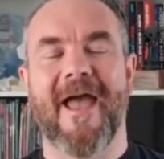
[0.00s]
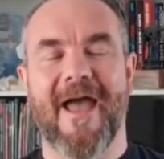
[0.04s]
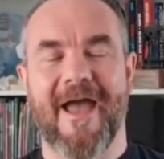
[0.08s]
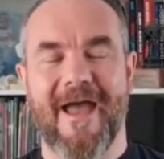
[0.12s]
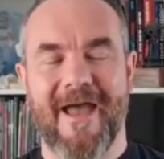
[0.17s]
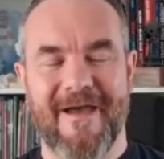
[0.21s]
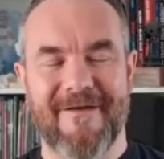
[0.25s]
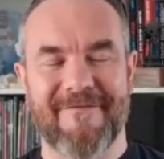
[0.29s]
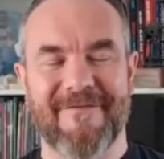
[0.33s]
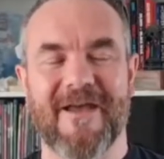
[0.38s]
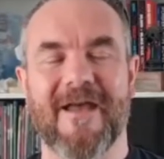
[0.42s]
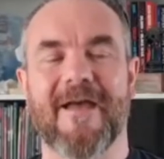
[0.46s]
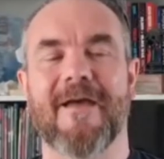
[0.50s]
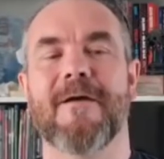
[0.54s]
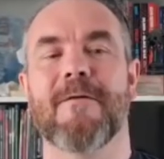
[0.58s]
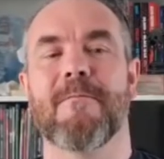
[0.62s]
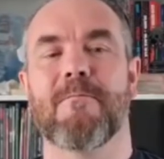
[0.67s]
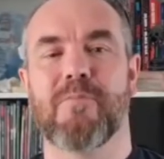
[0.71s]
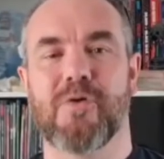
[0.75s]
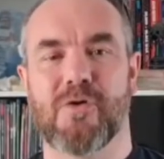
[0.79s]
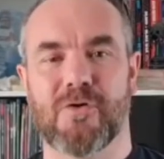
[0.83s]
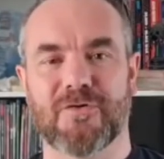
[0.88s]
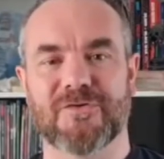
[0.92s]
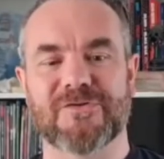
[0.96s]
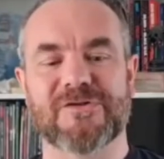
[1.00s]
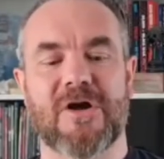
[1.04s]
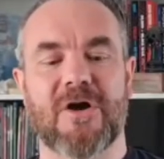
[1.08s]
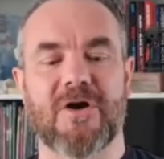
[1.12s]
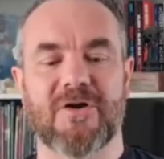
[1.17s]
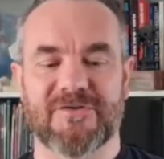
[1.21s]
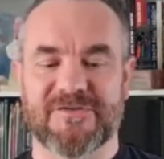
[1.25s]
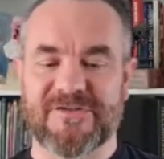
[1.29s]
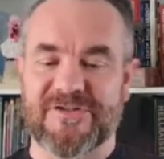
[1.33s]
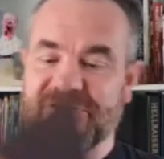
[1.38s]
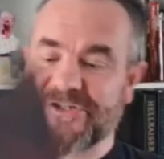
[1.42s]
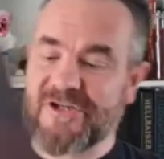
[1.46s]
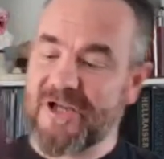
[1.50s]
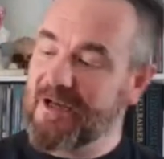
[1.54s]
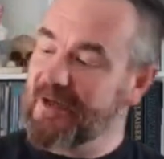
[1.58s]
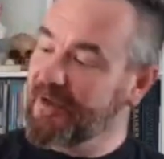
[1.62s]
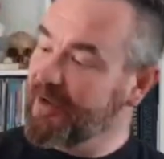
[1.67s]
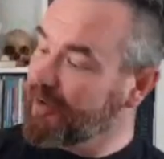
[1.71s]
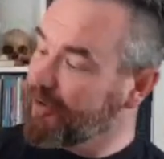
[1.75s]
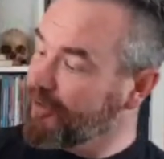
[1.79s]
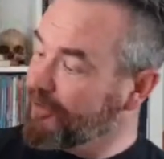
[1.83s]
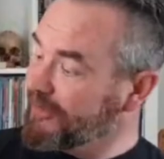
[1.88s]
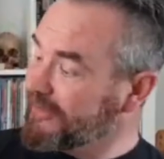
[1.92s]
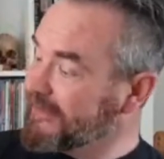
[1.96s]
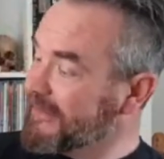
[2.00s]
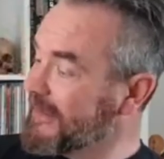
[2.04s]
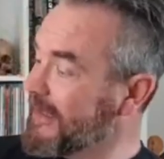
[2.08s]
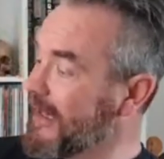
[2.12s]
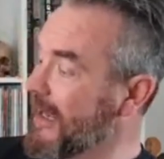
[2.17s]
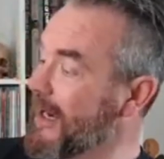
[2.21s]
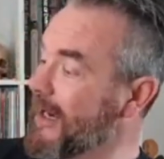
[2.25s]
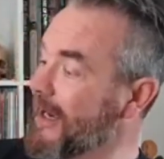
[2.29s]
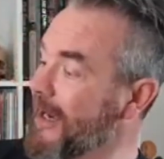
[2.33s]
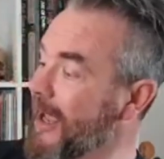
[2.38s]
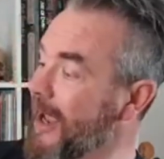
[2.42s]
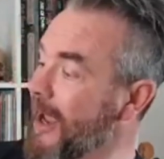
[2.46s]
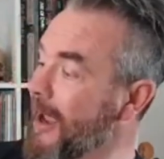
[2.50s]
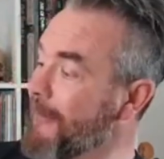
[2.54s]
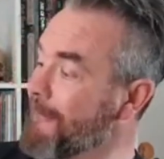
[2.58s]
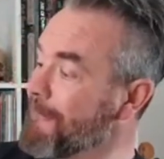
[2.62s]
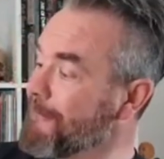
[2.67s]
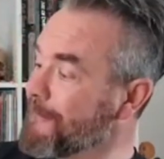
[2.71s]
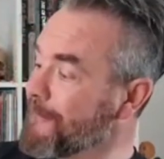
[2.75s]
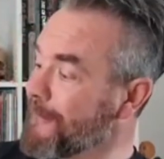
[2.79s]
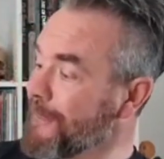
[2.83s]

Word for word: ever put onto celluloid, and um,